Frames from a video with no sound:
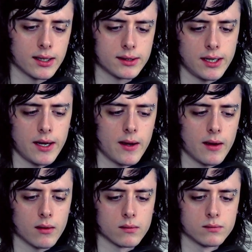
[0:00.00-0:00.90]

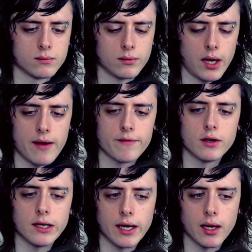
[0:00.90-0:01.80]
that
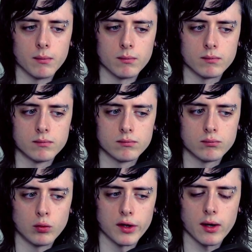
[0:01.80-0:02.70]
every game,
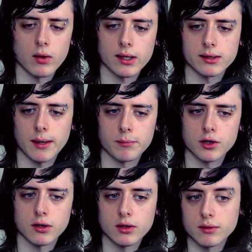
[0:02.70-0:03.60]
without
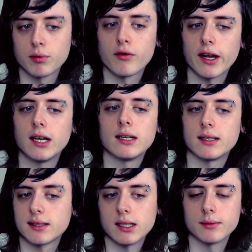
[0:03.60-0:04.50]
exception, provided
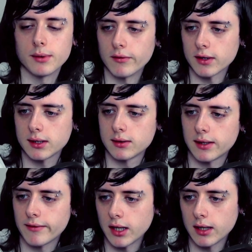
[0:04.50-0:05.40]
it's been over
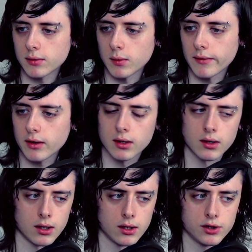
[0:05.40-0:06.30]
7 years or whatever,
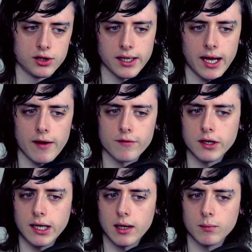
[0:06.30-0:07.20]
do you think
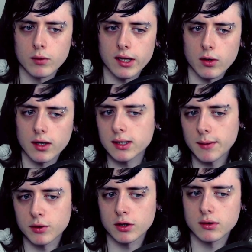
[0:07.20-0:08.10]
every game without
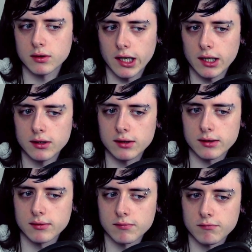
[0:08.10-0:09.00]
exception
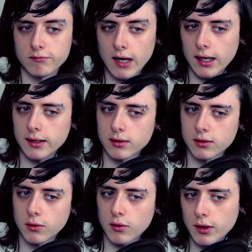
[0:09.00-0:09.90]
is valid
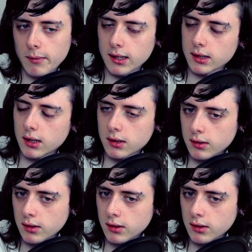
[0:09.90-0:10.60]
to a remaster?